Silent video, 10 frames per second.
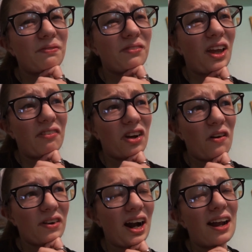left
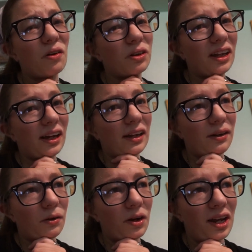over. I don't think I
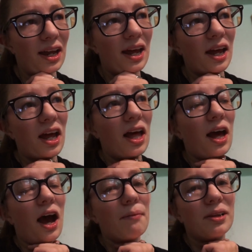do.
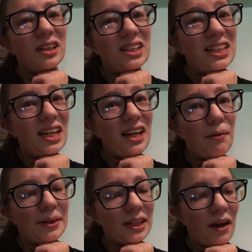I'm going to see how
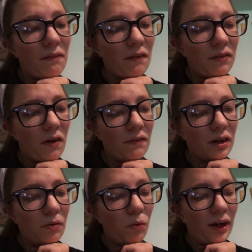much I have left over
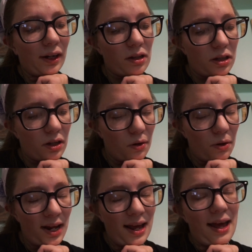and what I could
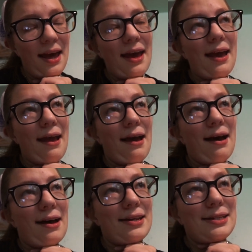do.
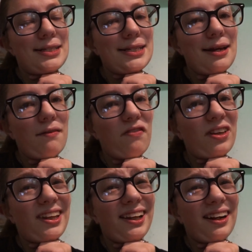And for
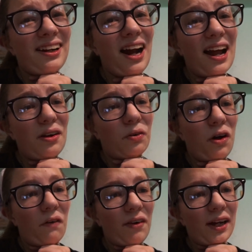the skirt, I don't
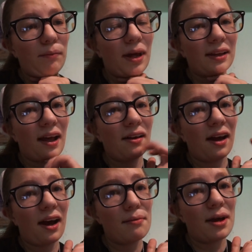know if I can make that
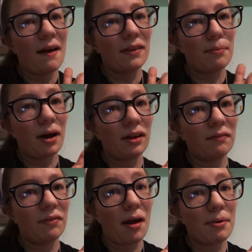yet. I might have to buy
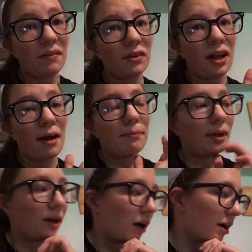some fabric for that
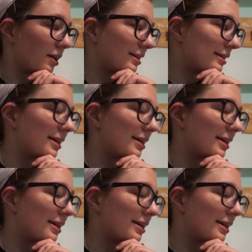because,